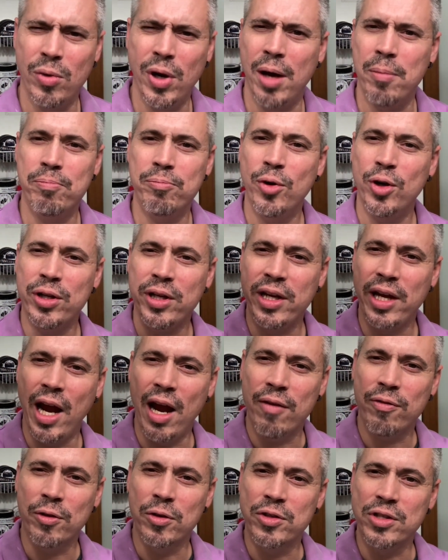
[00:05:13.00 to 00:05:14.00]
I'm putting the
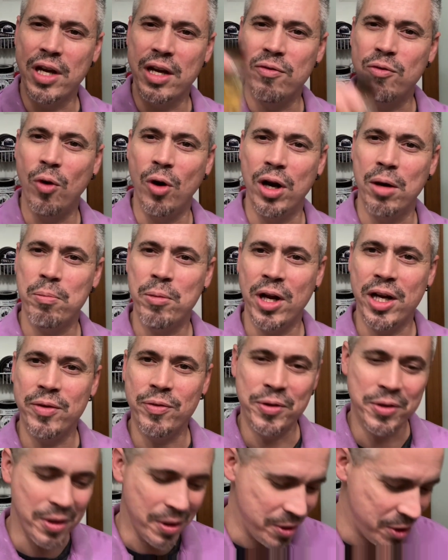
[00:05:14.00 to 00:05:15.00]
aftershave on. I'm not
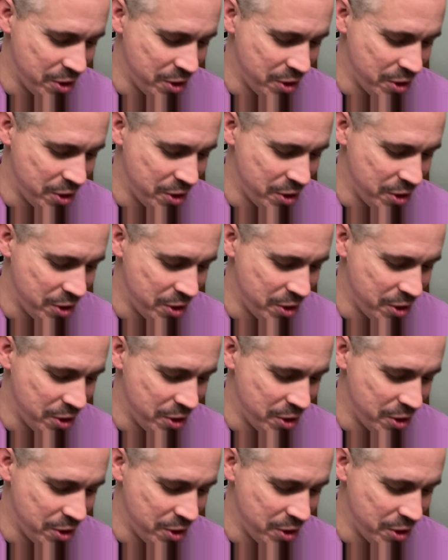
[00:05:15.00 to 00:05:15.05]
even done